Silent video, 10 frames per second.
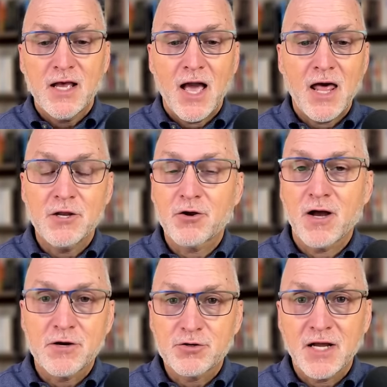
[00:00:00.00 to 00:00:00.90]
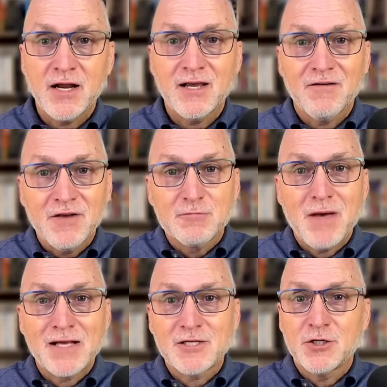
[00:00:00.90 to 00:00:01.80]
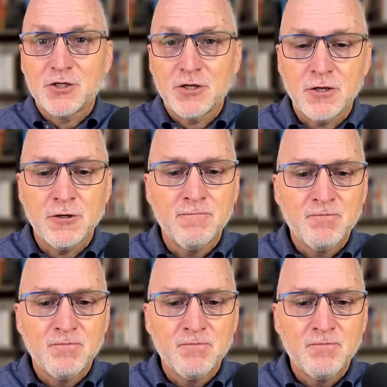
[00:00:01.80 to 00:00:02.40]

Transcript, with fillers: and in your understanding of His message to you.